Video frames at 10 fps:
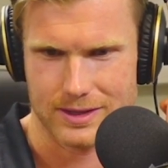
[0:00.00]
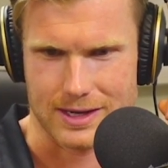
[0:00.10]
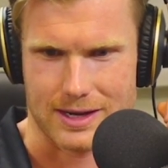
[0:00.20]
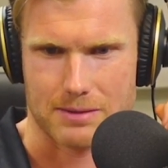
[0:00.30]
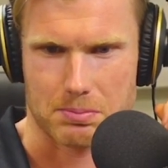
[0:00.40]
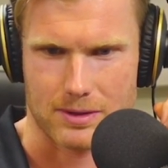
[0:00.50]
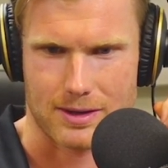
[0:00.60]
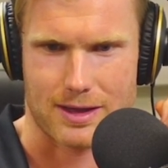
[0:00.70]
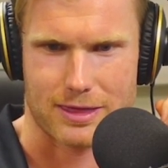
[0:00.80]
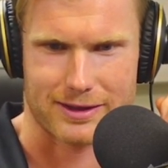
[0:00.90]
yeah,
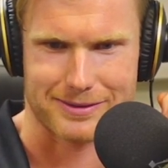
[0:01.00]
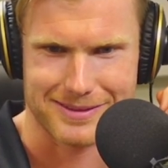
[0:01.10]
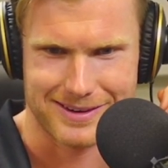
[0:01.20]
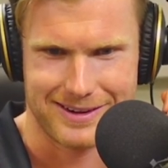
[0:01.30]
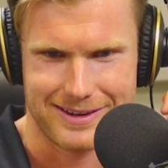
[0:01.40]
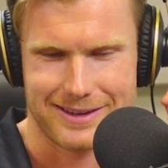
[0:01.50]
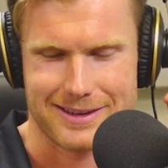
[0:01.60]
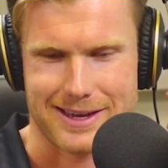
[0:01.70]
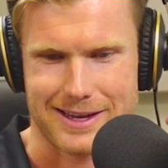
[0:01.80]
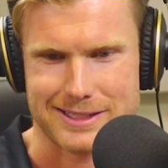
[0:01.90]
I, I think
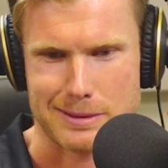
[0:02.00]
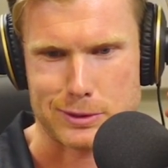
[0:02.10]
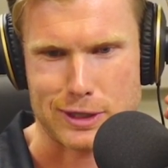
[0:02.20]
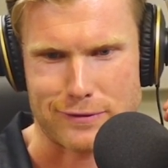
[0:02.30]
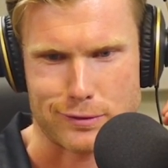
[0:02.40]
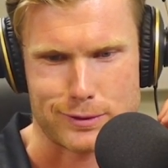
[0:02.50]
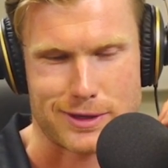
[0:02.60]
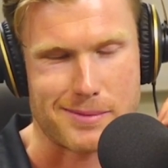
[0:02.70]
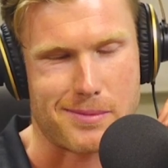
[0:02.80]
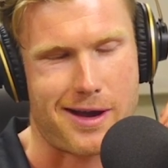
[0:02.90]
uh, Tim Seifert
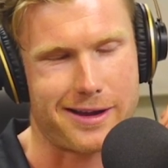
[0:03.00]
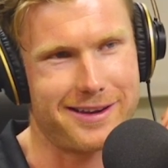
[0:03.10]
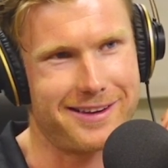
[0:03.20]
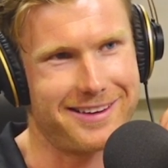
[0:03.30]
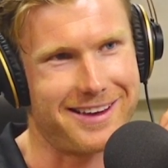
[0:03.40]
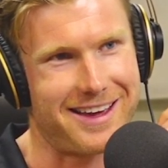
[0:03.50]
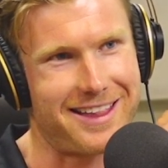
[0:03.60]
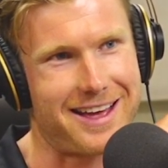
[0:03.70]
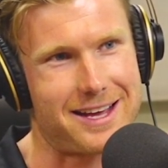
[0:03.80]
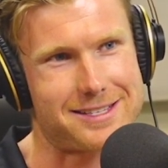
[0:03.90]
was on the mic
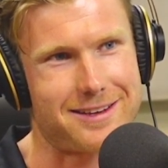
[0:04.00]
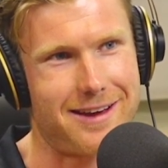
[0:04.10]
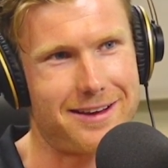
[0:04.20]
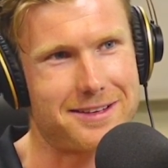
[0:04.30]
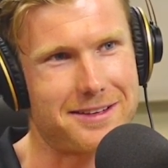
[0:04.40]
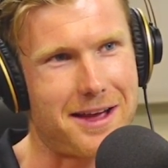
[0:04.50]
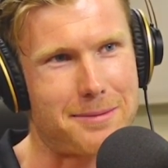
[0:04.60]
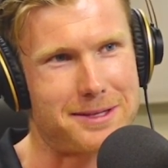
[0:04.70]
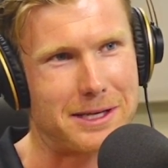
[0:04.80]
uh, last night yeah, after right.